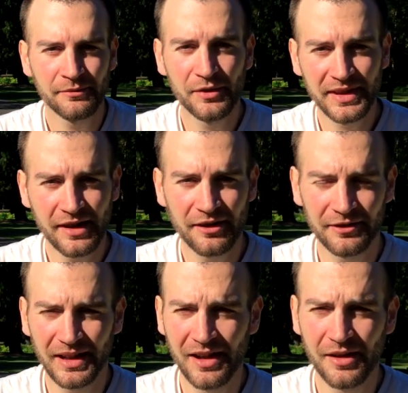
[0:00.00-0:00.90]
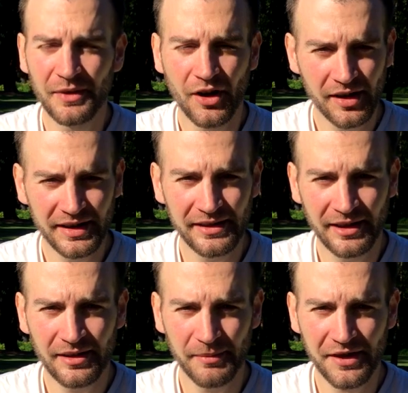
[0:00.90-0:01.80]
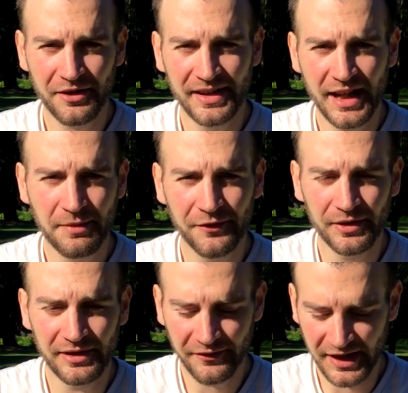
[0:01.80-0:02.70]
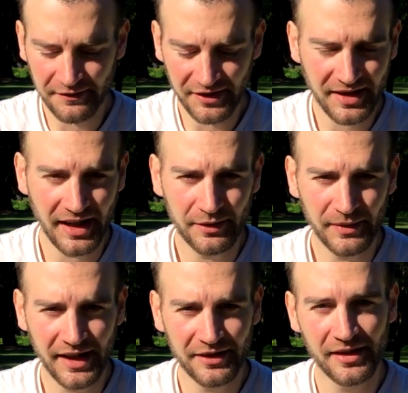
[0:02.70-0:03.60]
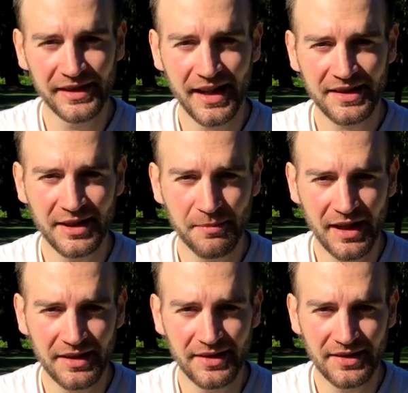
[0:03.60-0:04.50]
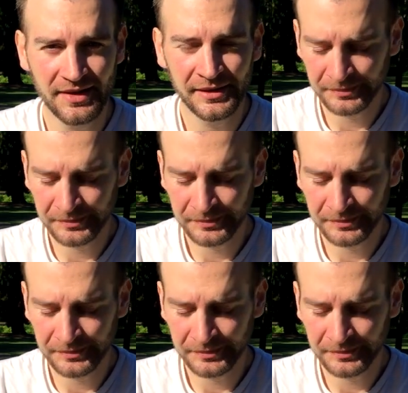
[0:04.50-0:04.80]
We were there early, about 3 days before the festival started. We had early access passes.